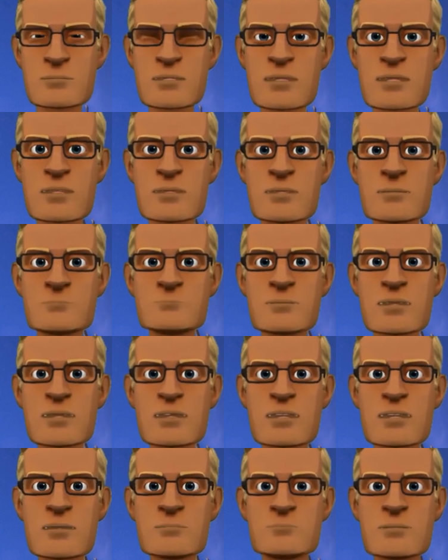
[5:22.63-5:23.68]
And as you
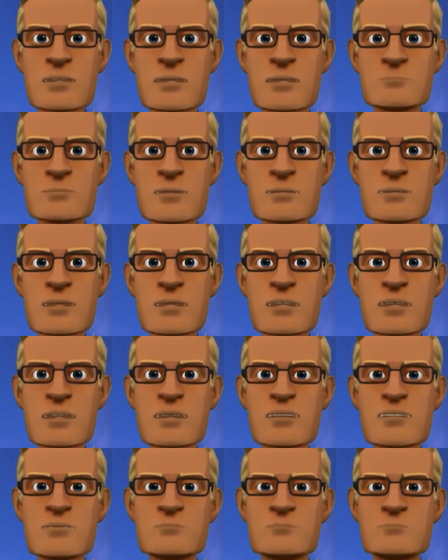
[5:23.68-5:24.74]
know, every
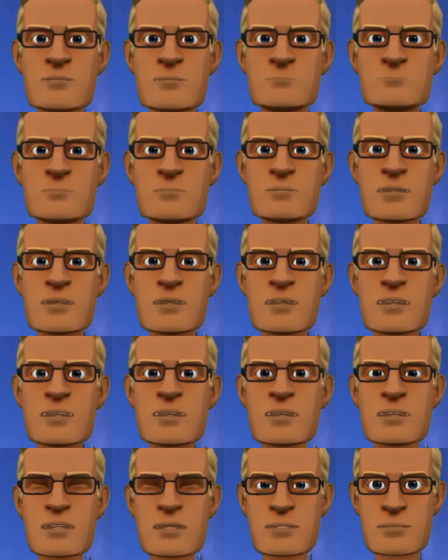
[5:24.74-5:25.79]
promise has a
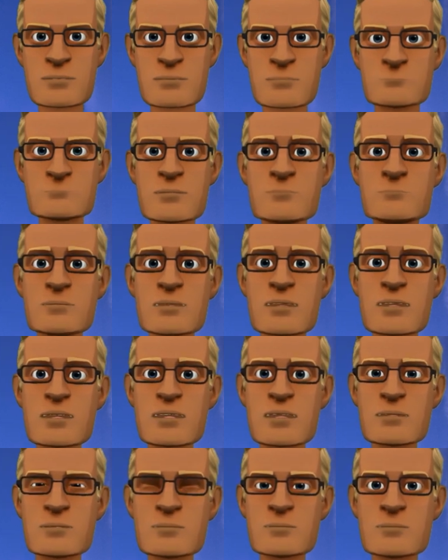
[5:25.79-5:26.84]
story behind
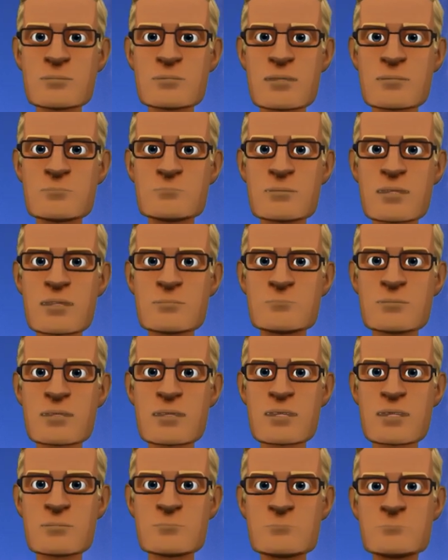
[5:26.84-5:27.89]
it. And many
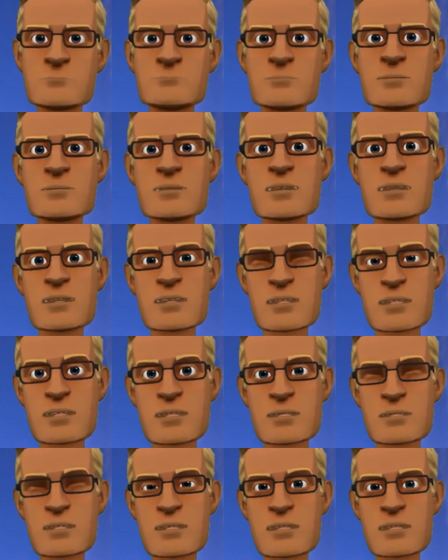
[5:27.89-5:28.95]
times knowing the story
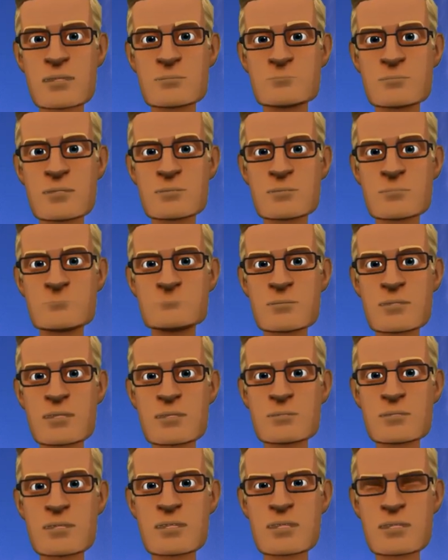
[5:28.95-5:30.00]
makes us appreciate the
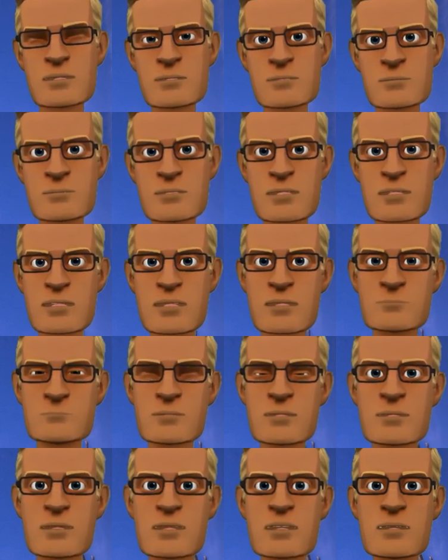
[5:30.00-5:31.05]
promise even
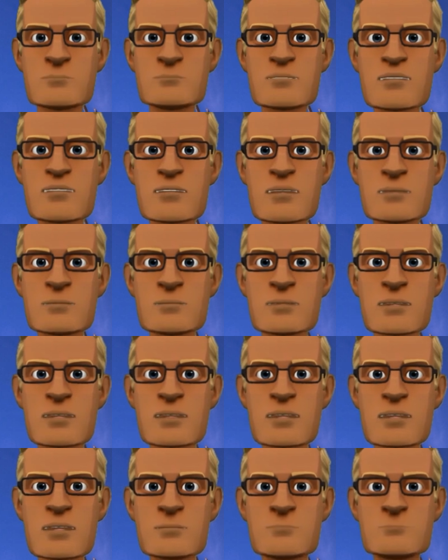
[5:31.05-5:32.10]
more. So, what's the
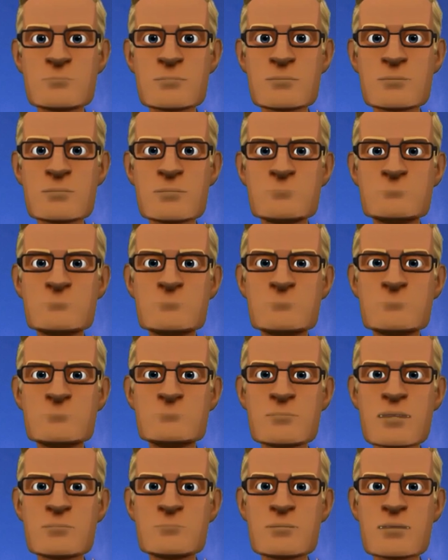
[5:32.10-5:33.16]
story
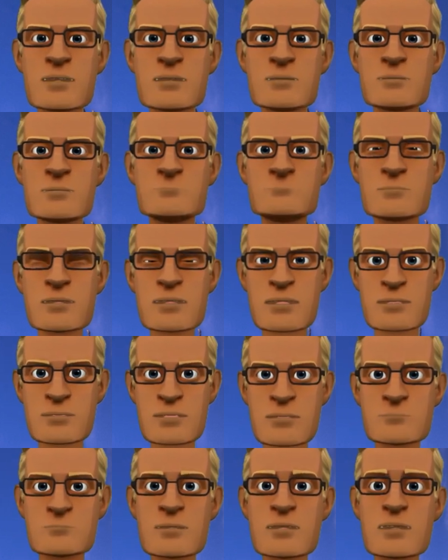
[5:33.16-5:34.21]
behind this promise
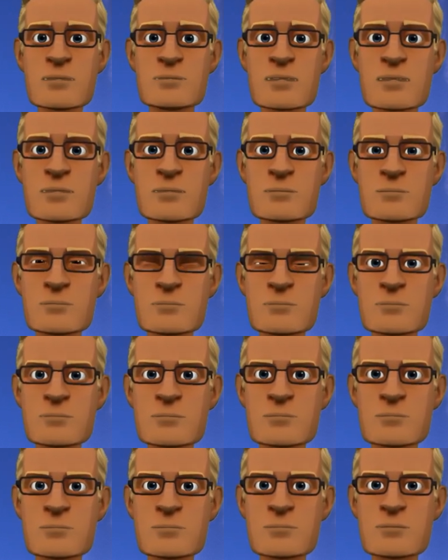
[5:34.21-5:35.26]
in Genesis?
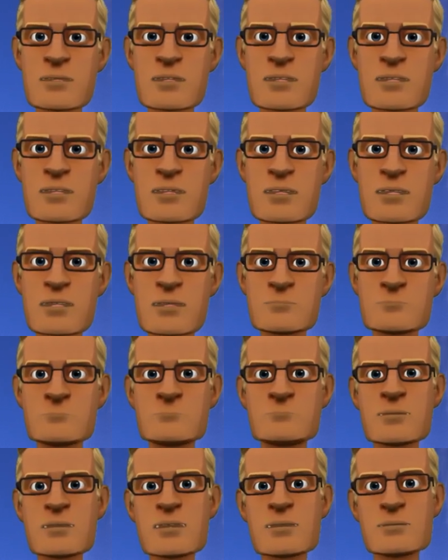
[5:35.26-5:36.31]
Well, Adam and
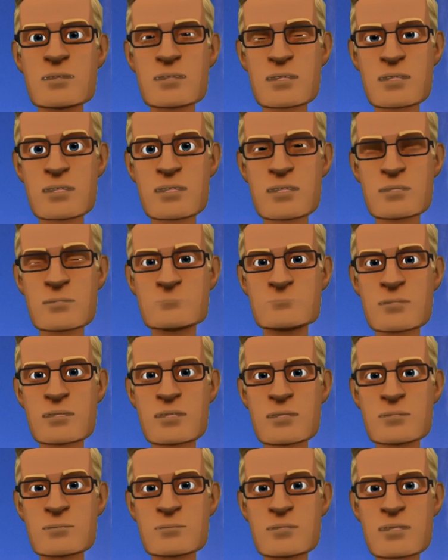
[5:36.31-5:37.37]
Eve disobeyed
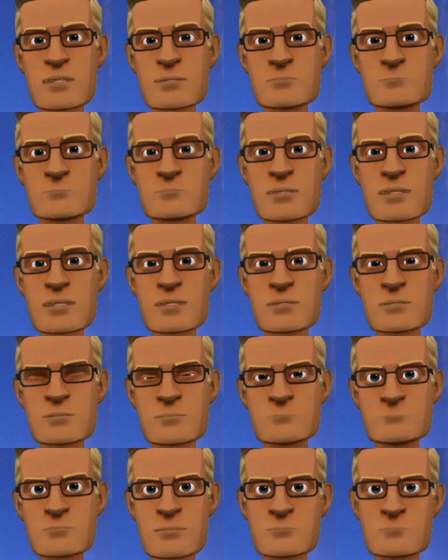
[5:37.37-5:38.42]
Jehovah,
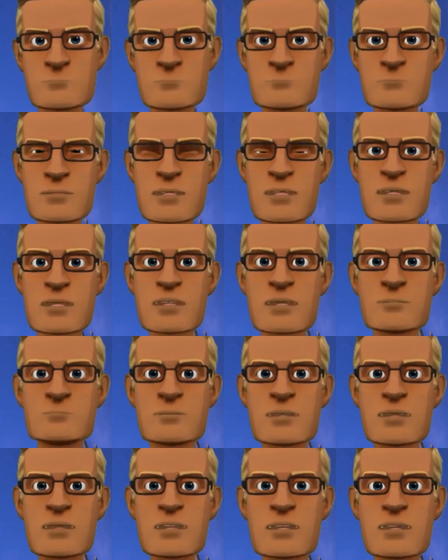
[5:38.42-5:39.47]
they
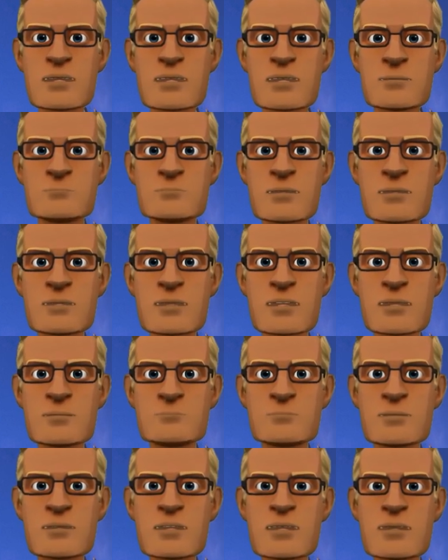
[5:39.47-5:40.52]
rejected God as their
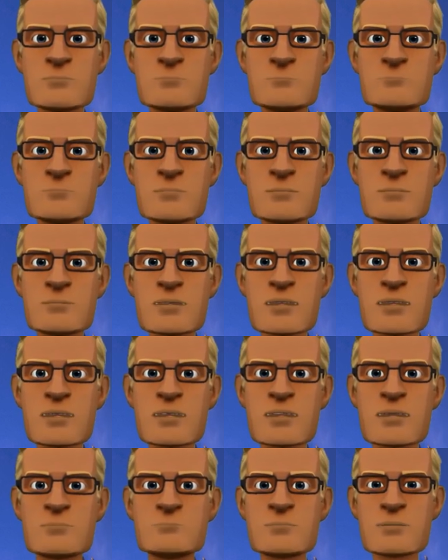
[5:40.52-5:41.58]
ruler.
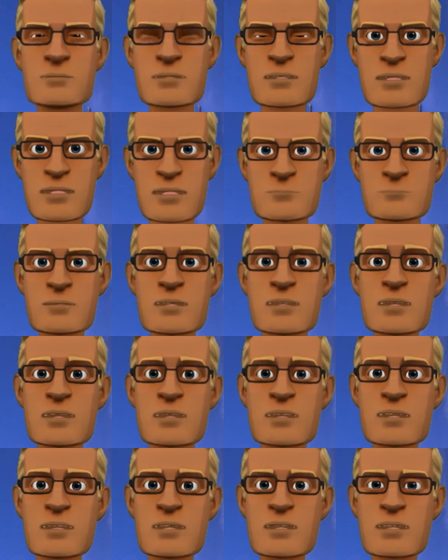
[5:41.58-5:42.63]
Uh, this started the
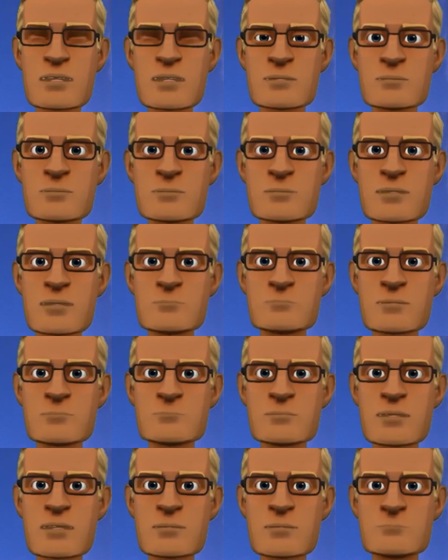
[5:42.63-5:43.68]
rebellion in the
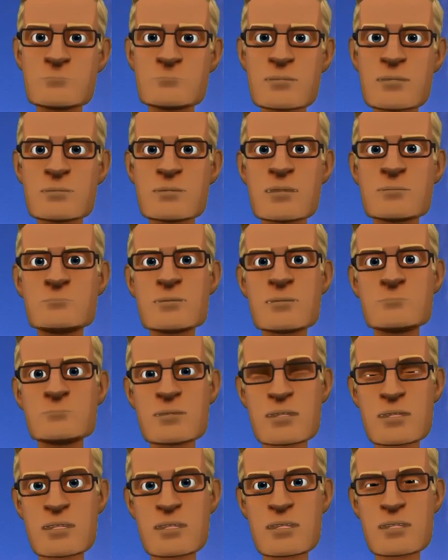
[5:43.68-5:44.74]
Garden of
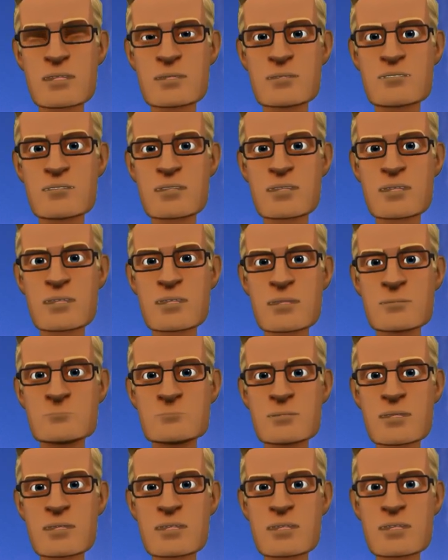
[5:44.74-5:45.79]
Eden. And now Satan
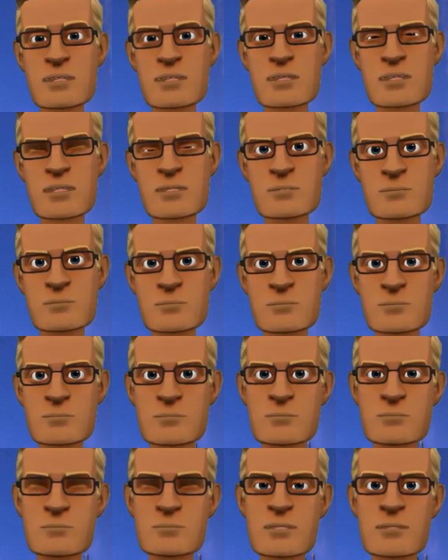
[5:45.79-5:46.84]
challenged
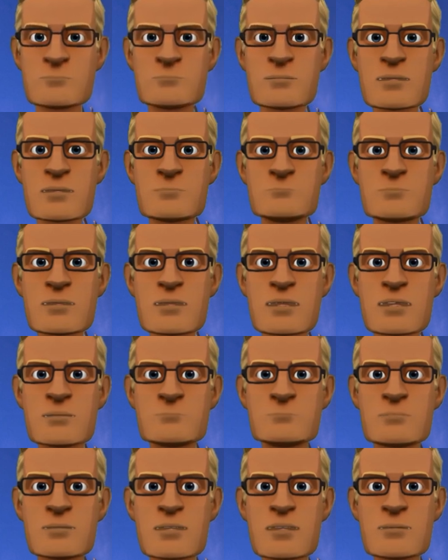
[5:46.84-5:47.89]
Jehovah's
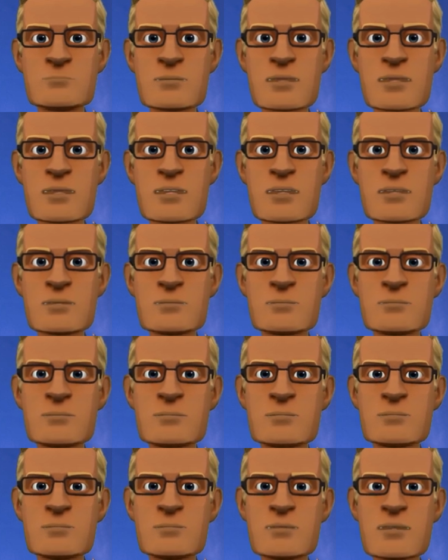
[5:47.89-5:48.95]
right to rule.
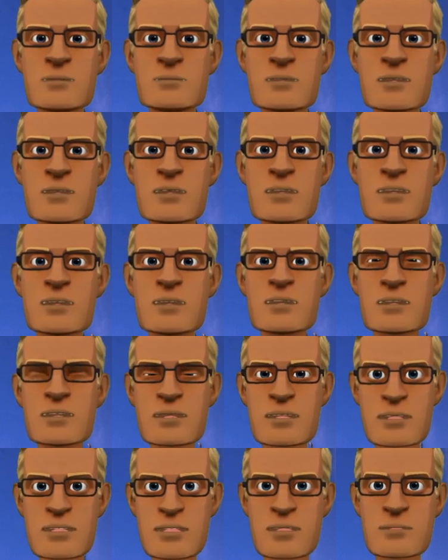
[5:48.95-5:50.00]
In effect, made him
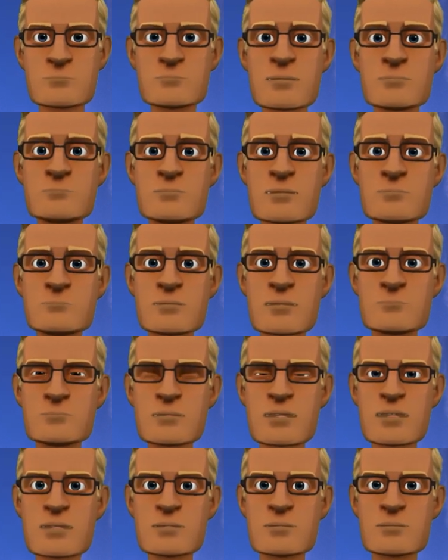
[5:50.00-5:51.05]
look a lot like a
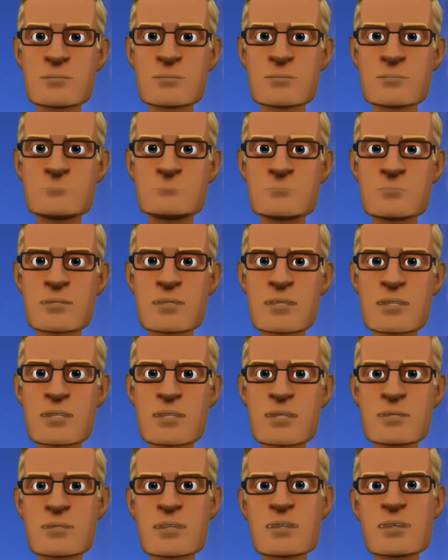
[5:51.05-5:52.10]
liar in front of
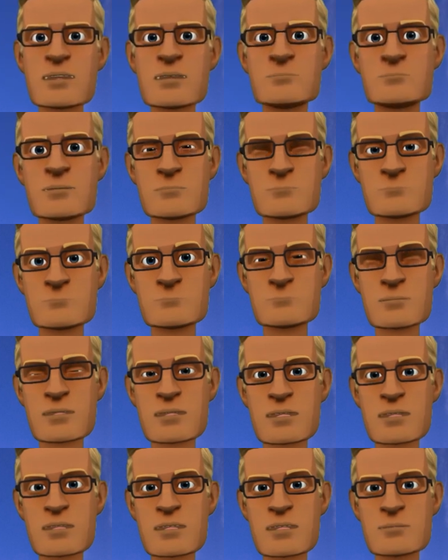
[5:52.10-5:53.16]
Adam and
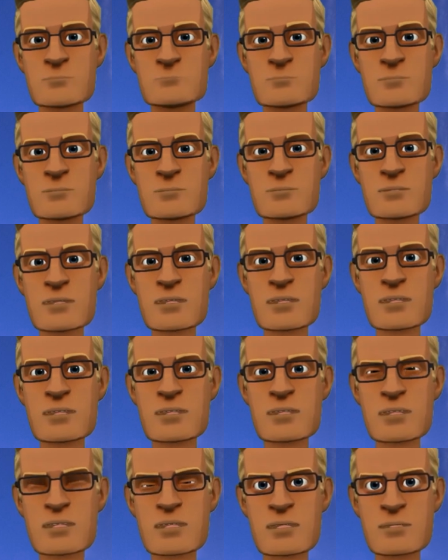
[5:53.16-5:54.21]
Eve and in front of
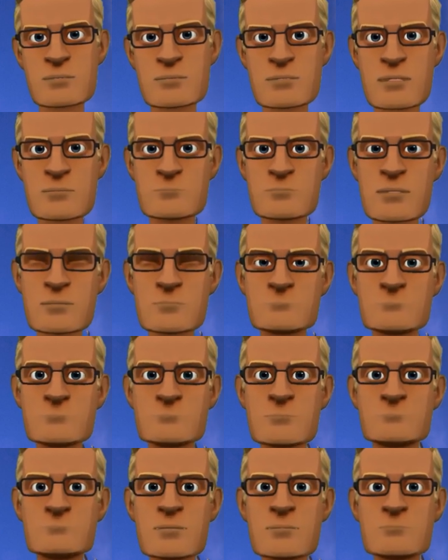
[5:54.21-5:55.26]
all the spirit
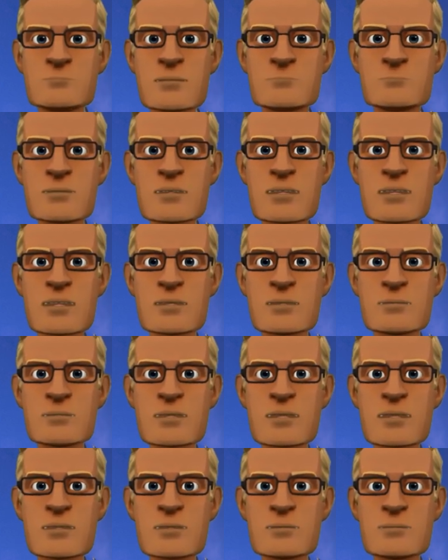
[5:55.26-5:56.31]
creatures in heaven.
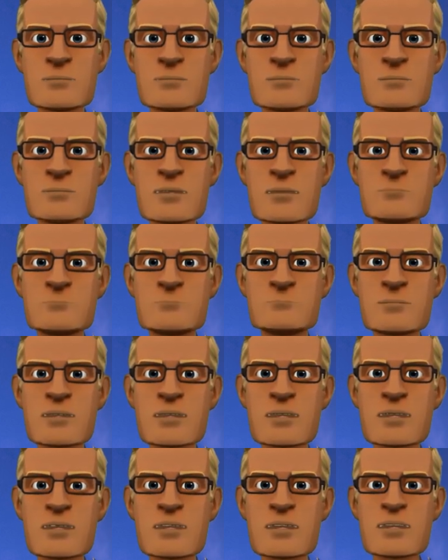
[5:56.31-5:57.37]
So, how would
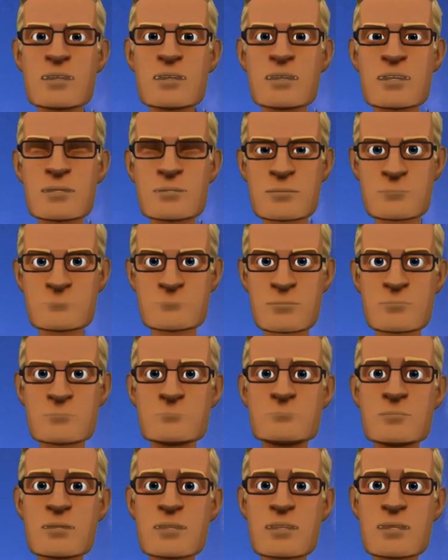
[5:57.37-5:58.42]
Jehovah
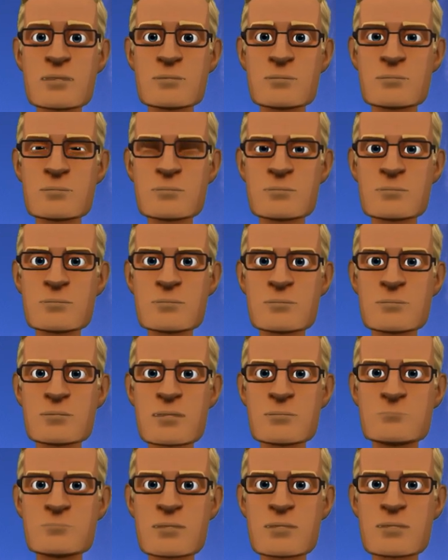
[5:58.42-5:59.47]
respond
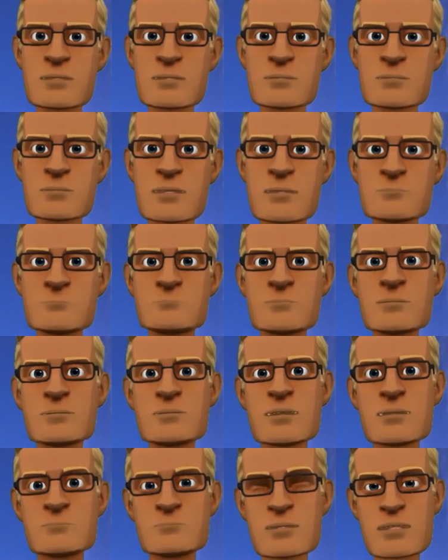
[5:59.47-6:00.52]
to this, to his
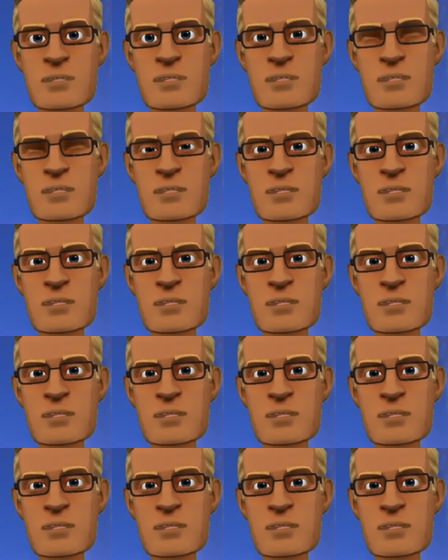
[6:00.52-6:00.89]
challenge?